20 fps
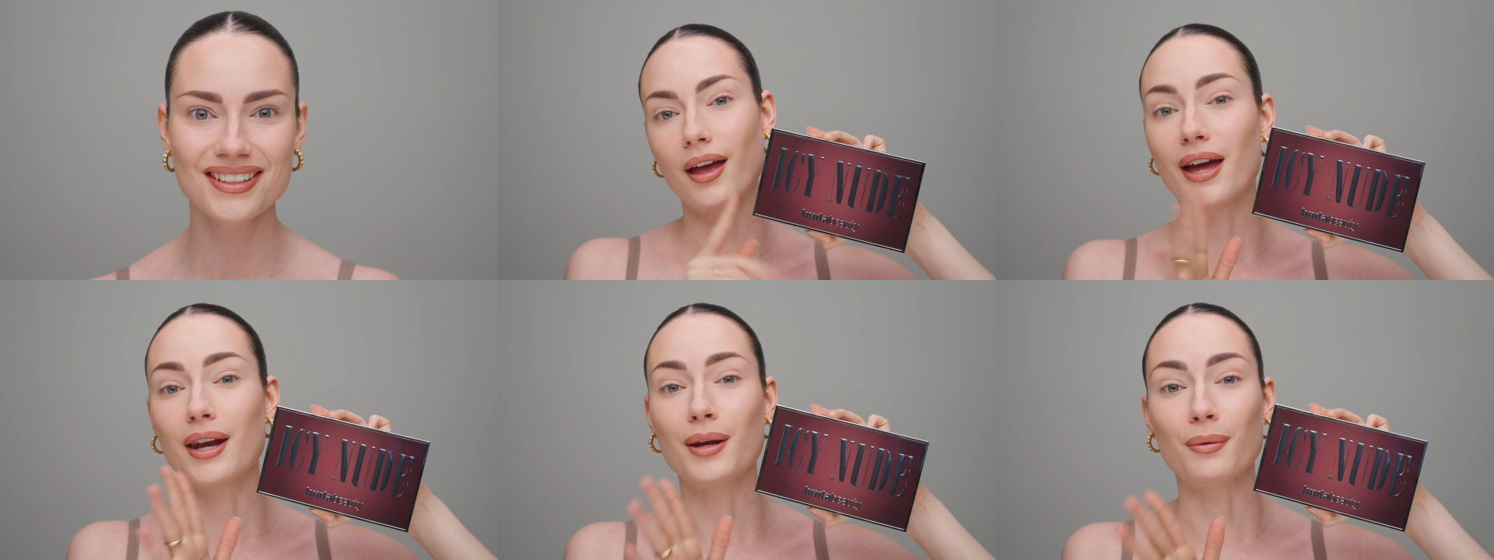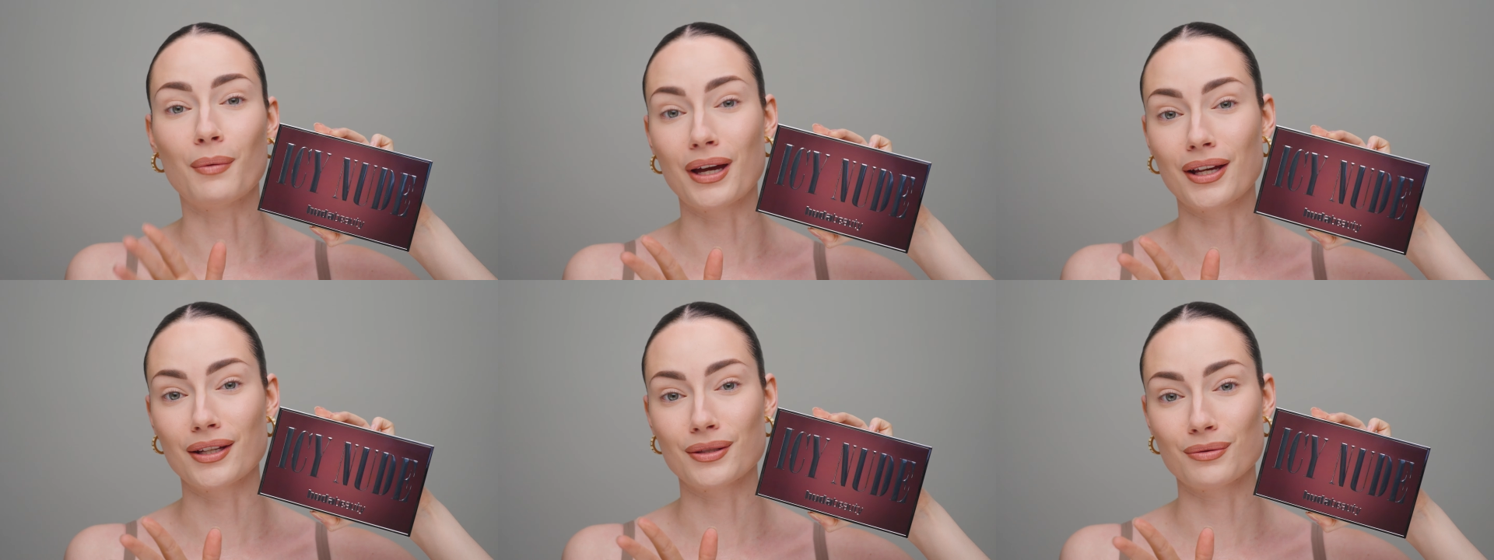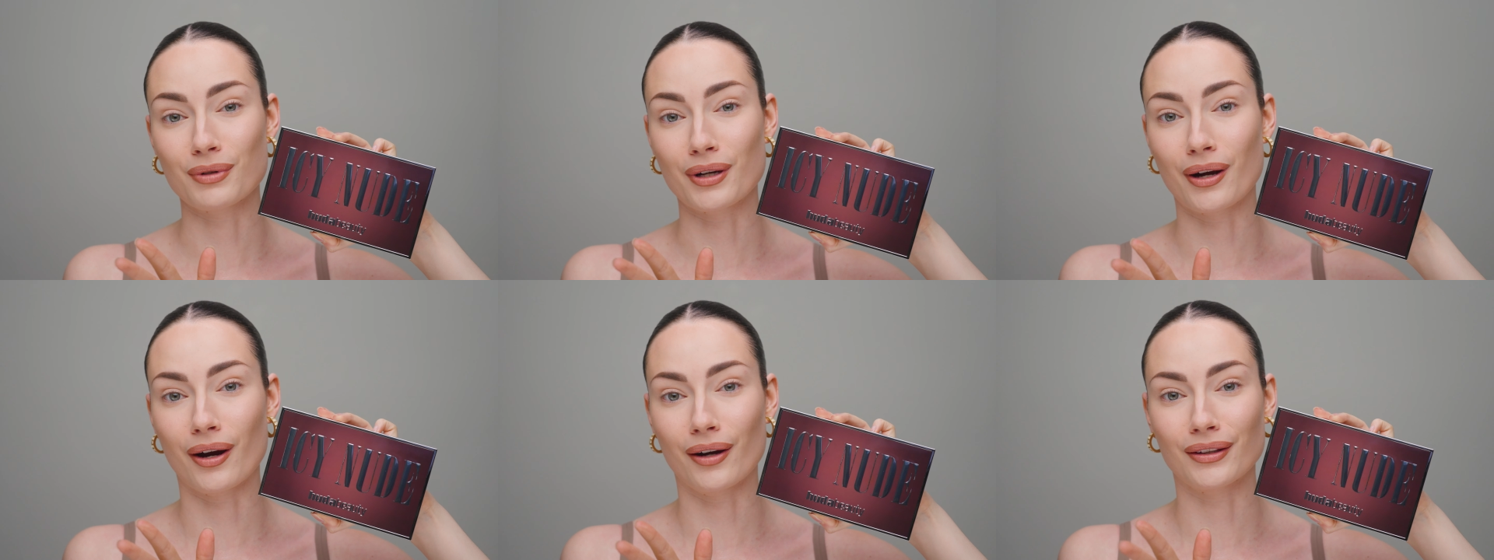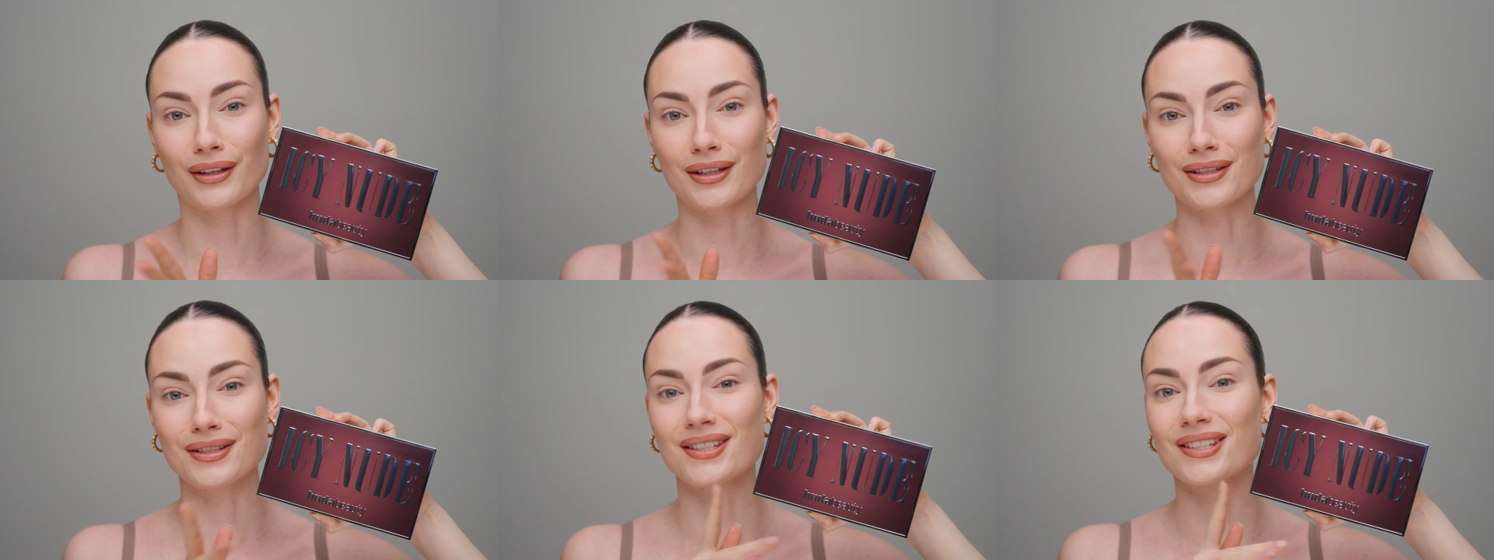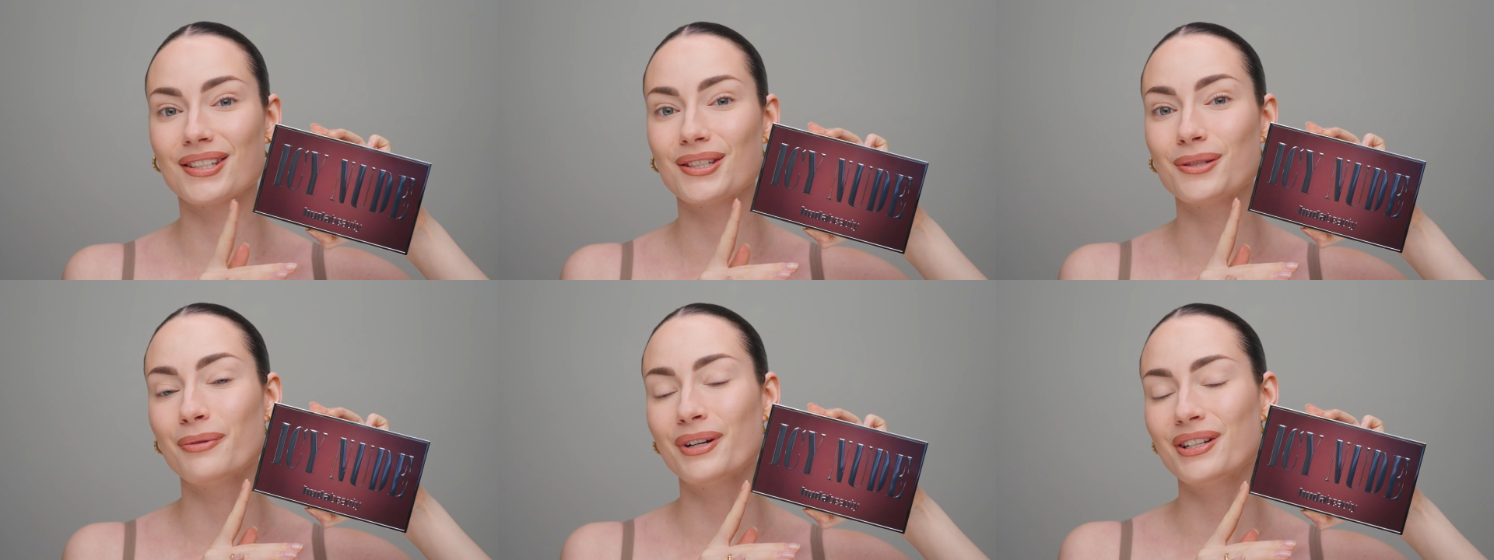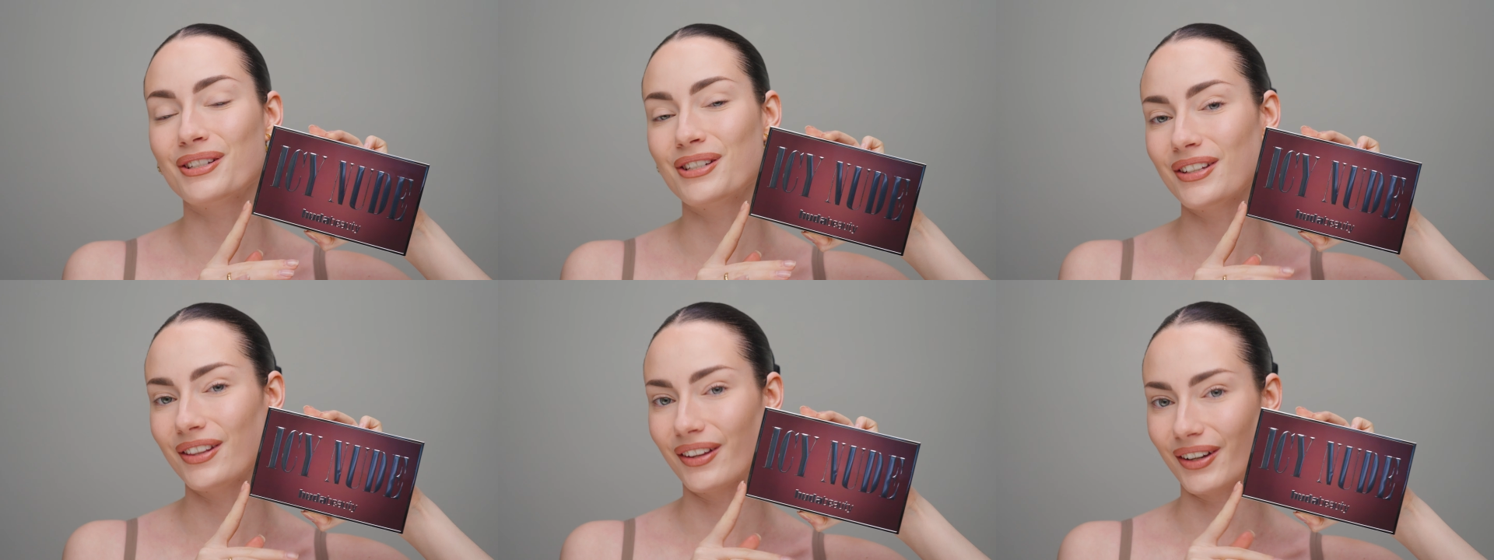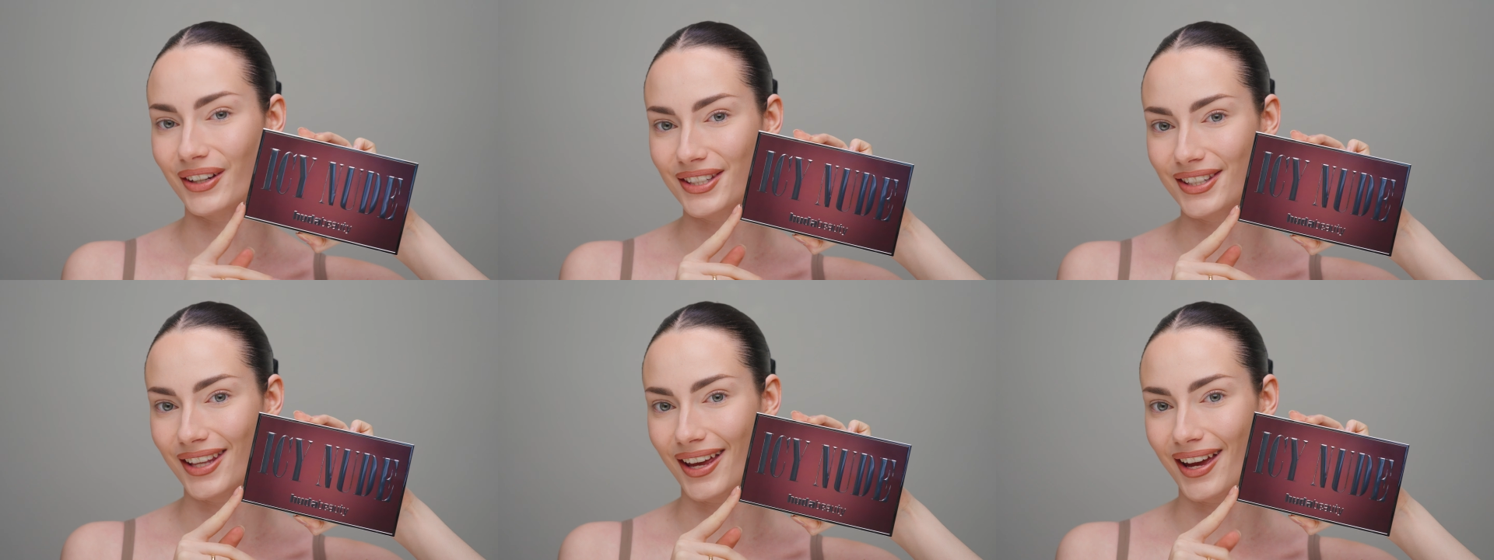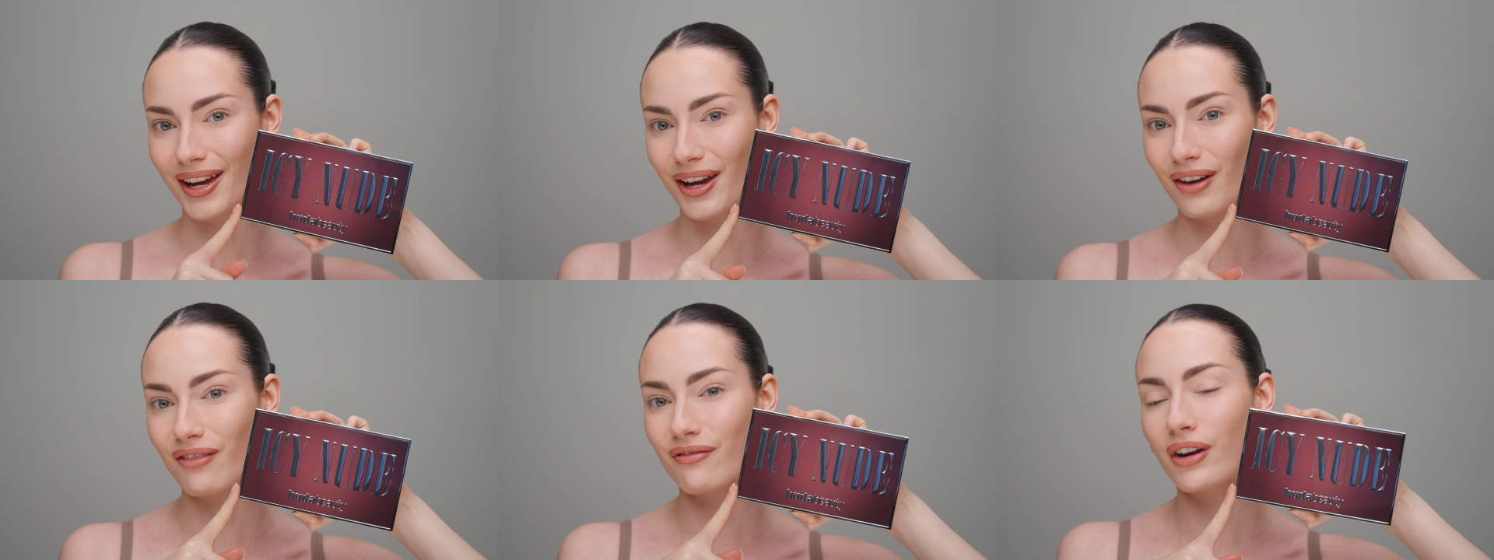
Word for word: Anyways, regardless, this is what she looks like.